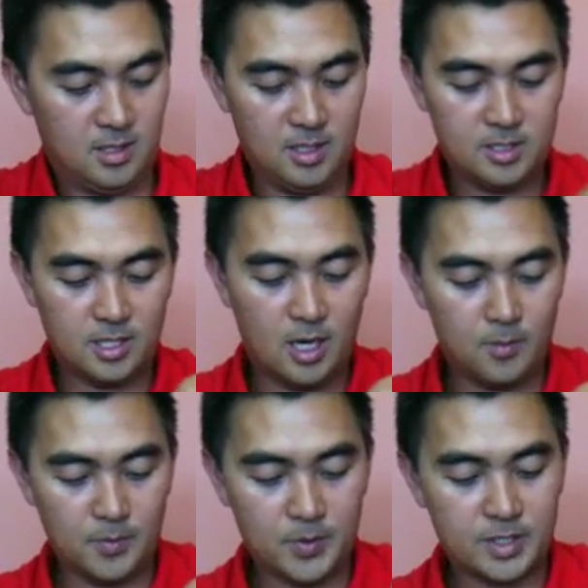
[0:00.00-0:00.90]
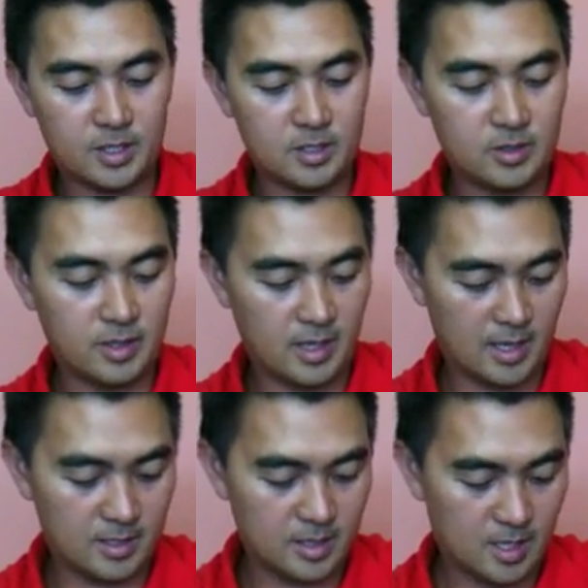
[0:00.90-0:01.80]
This helmet particularly
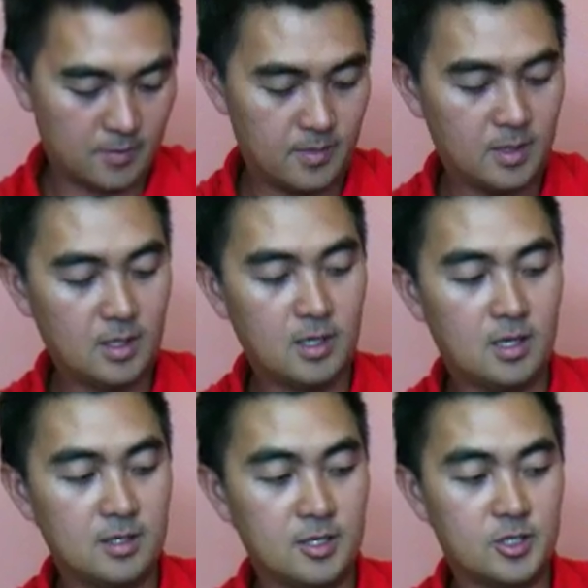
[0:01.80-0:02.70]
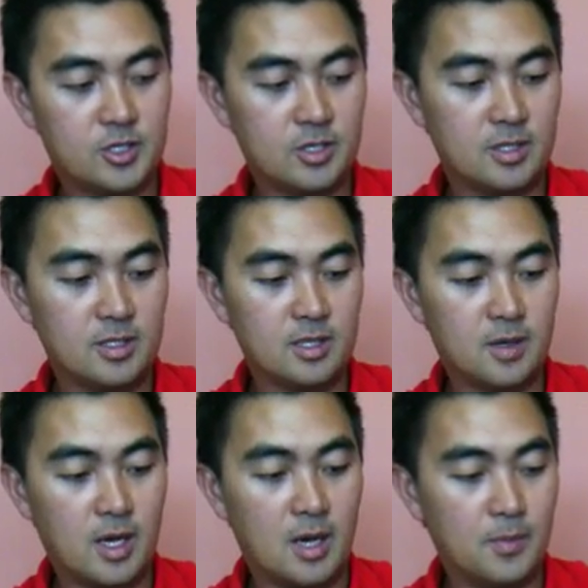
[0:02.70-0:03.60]
has this
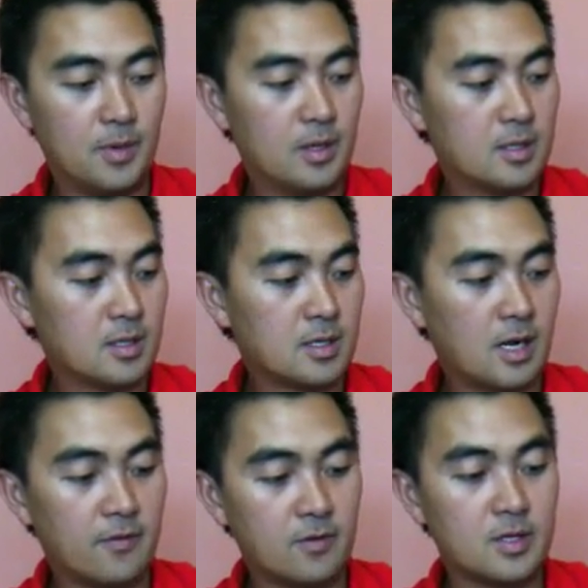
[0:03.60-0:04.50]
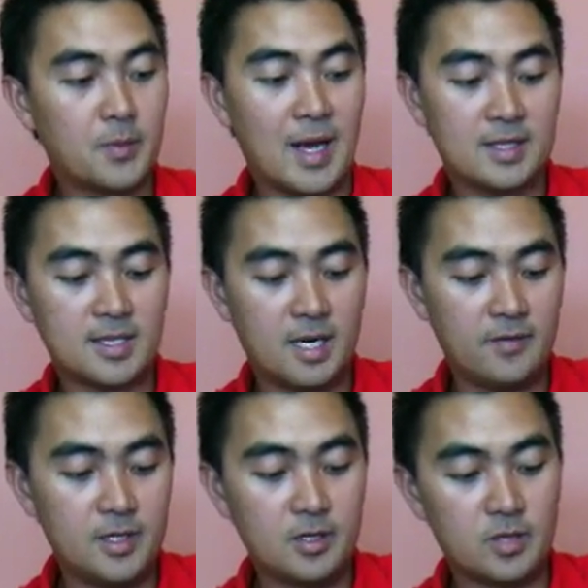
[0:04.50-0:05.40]
cover on the back side
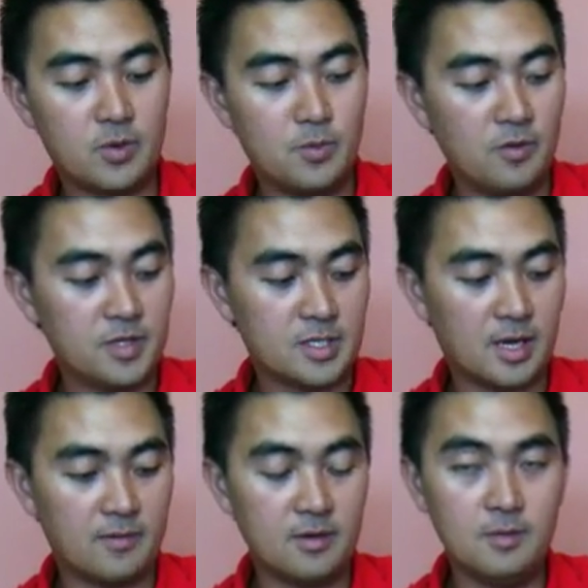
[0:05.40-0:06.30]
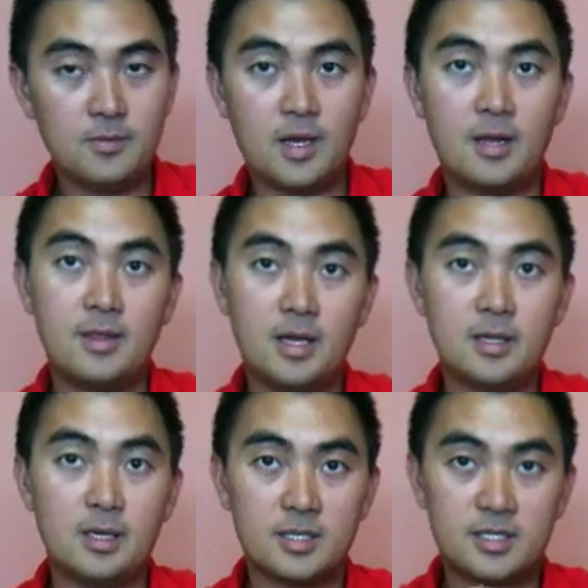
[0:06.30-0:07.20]
of it. You can remove this cover and
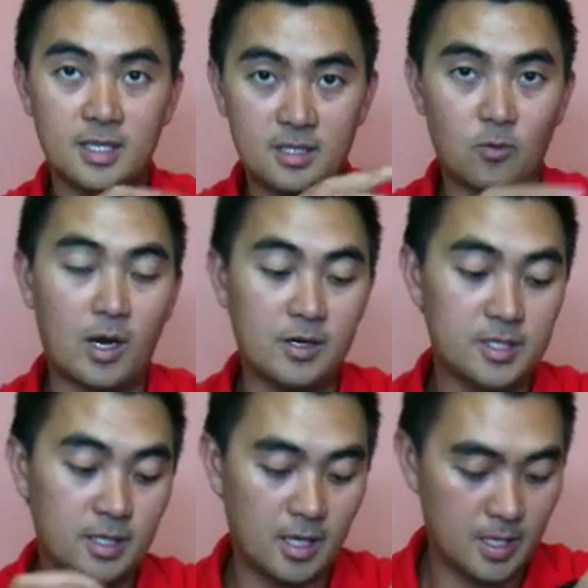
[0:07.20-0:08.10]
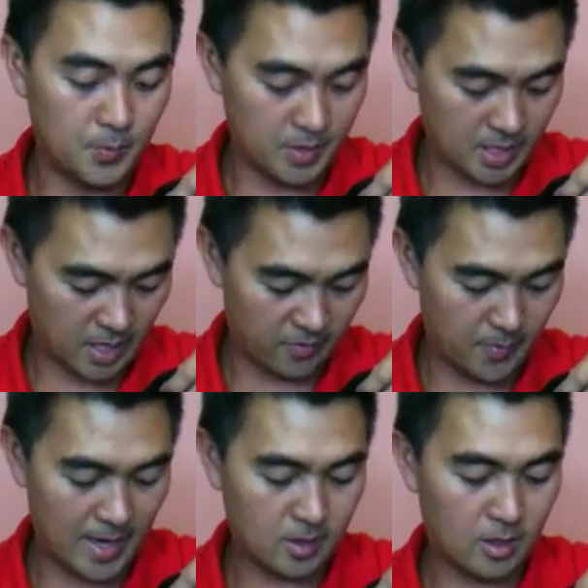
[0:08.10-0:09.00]
then stick the wires in and then put the cover
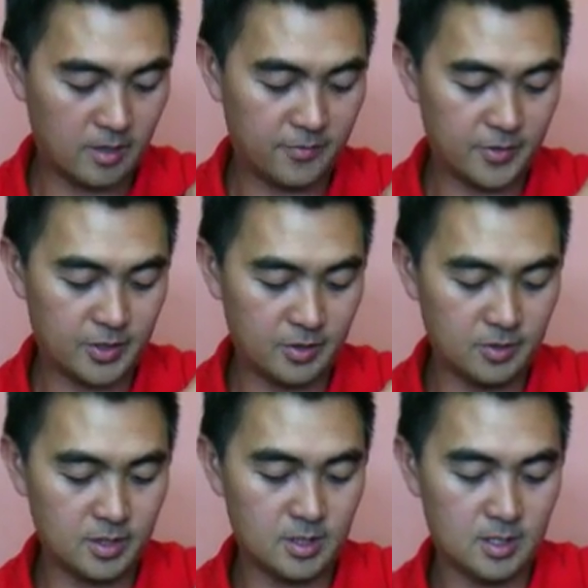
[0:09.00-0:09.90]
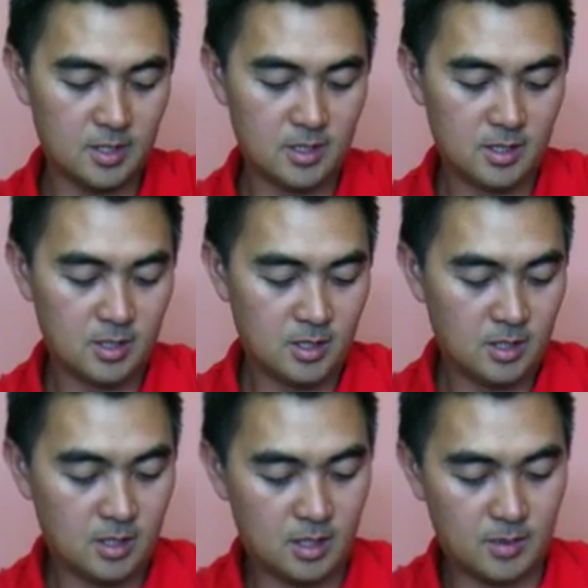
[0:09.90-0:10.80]
back on if you choose.
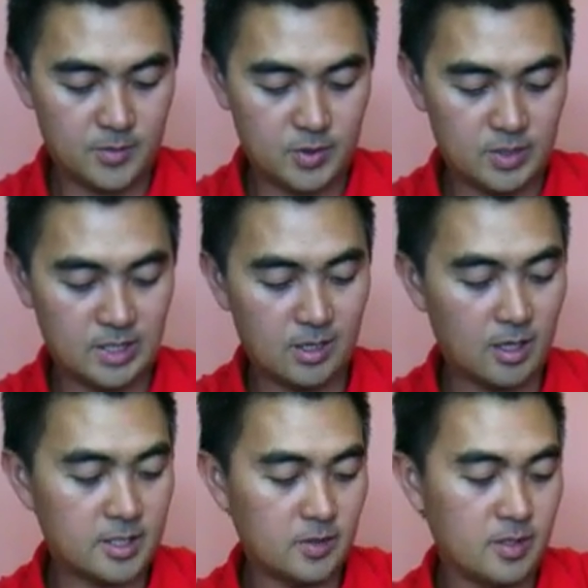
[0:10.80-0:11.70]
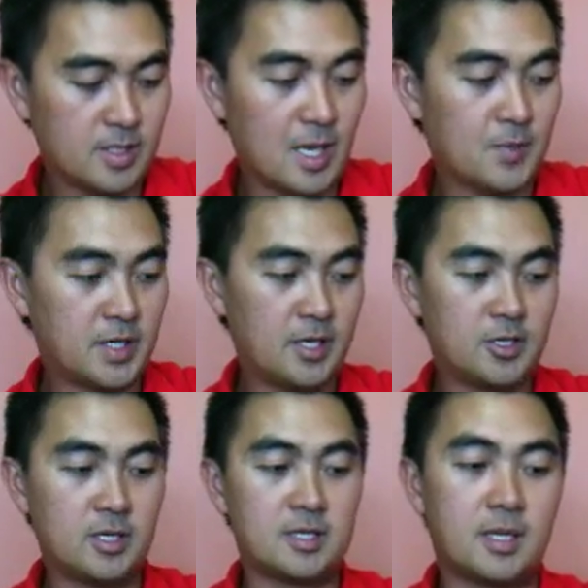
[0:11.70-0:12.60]
I'm choosing not to in this
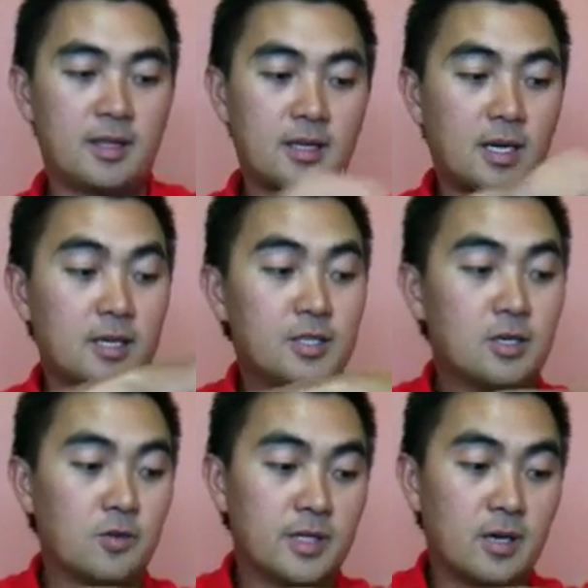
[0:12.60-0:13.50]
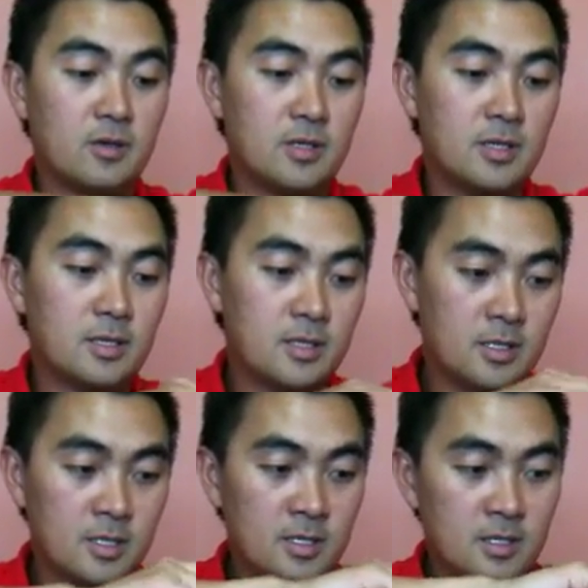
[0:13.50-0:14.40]
application because I think I can do it without
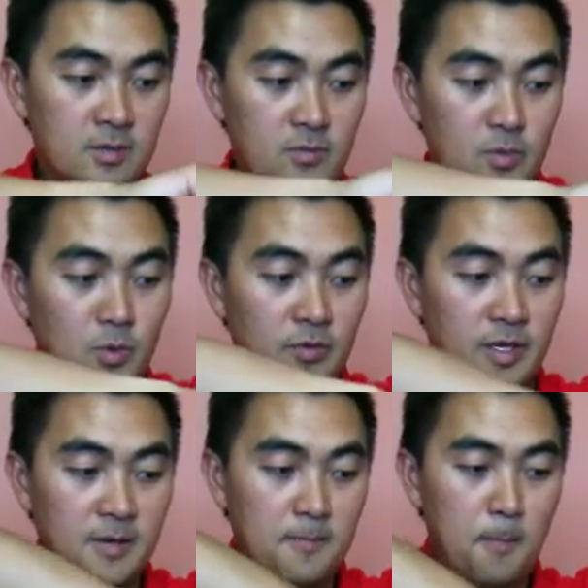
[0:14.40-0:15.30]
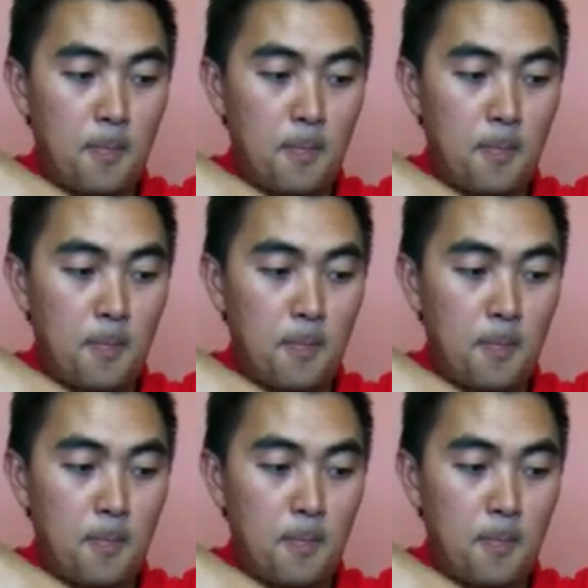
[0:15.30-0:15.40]
removing it.